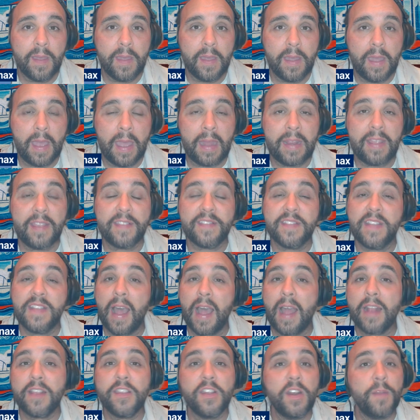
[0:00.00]
And he's
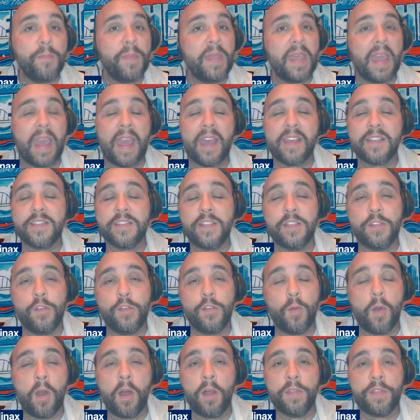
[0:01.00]
not going to be asked to
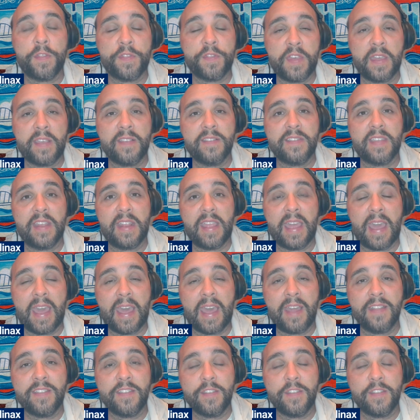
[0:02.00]
do all the things that he had